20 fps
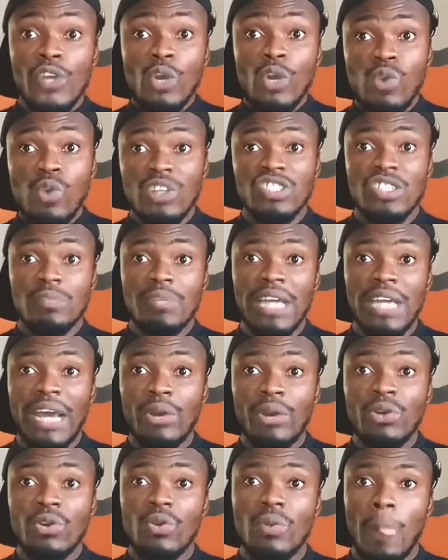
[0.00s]
If you're watching
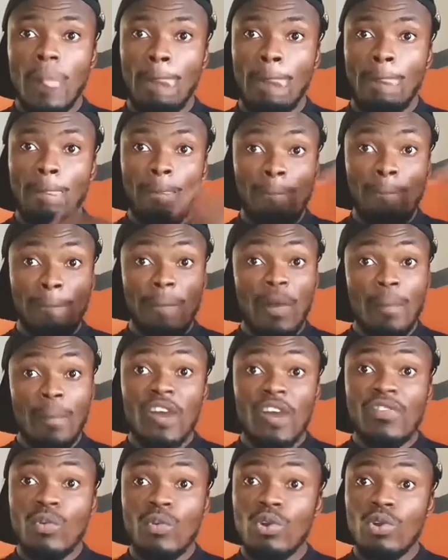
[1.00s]
me, I don't know
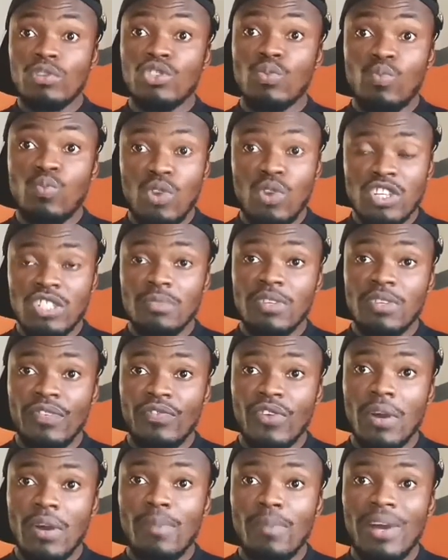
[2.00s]
what part of the world you're
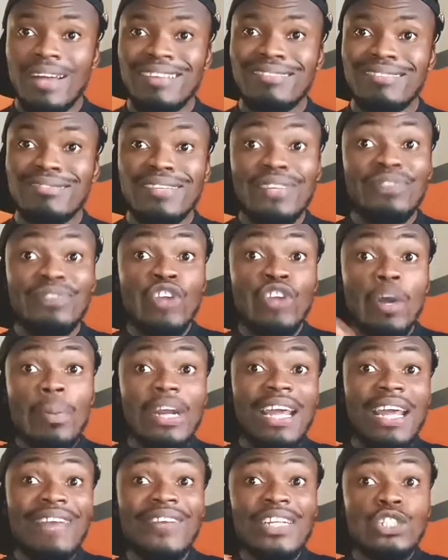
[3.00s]
watching me from, but if
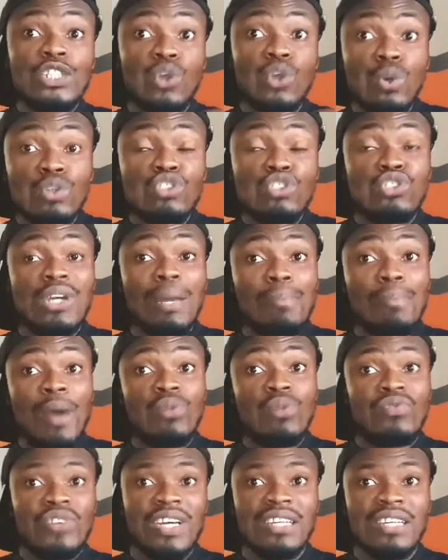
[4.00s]
nobody ever told you
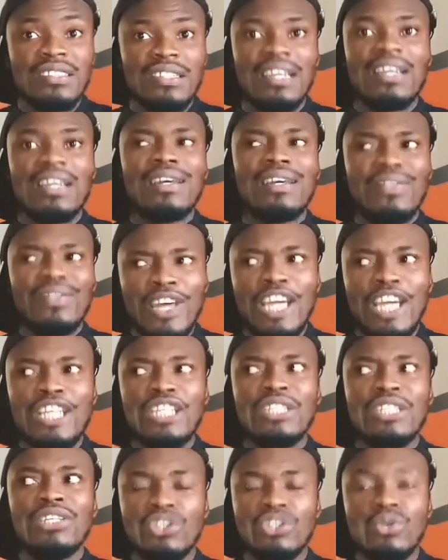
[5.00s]
about this,
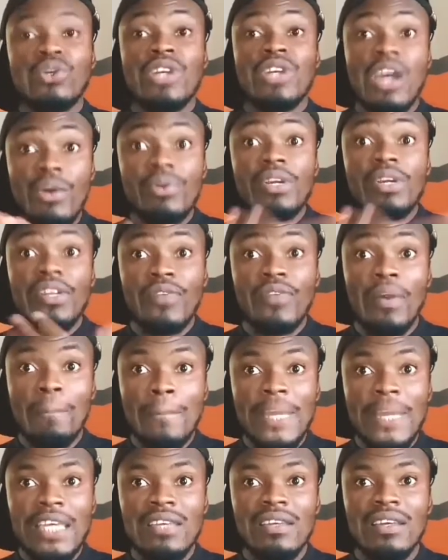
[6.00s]
then you're hearing it
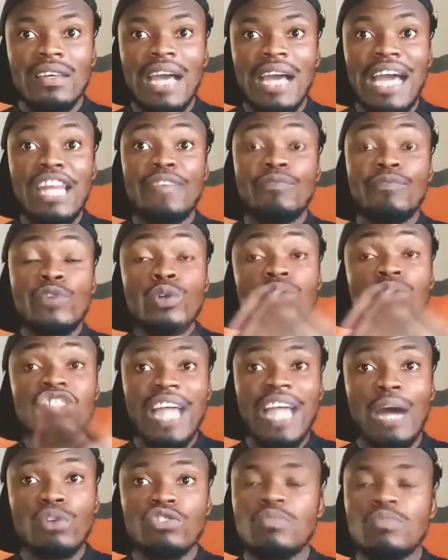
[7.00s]
from me. And if
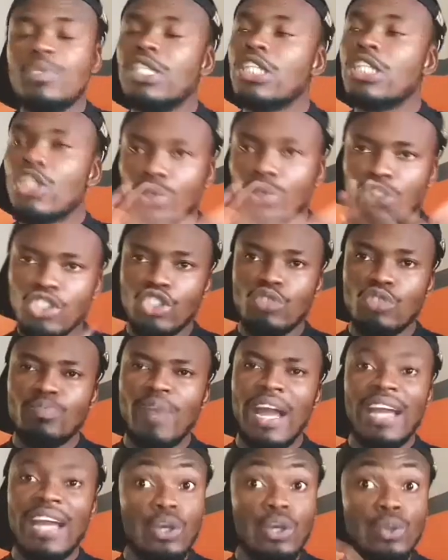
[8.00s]
you doubt me, go to
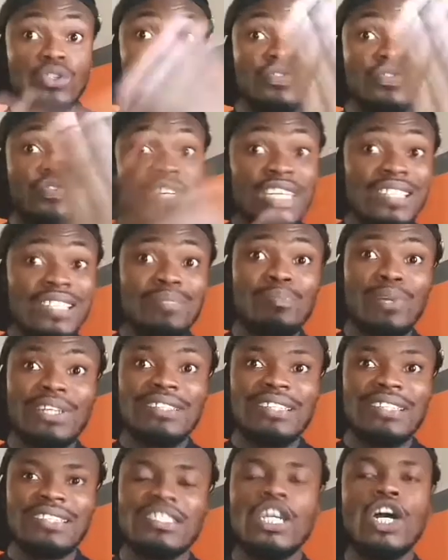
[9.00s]
Dubai and go to these
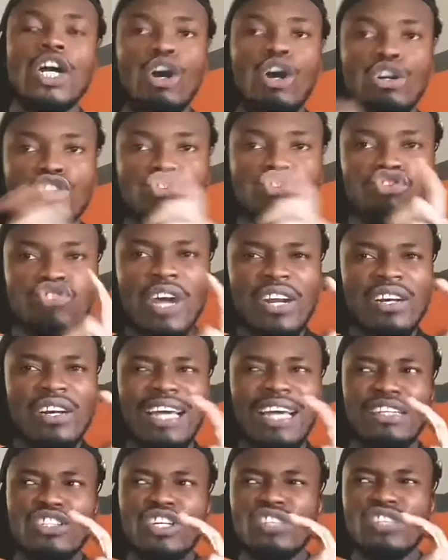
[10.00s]
places, or
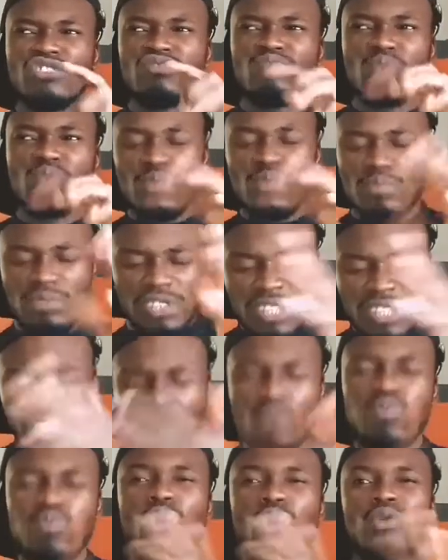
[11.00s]
try to like just
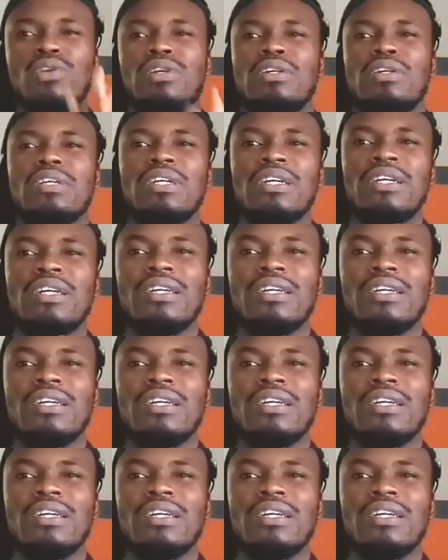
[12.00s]
take a walk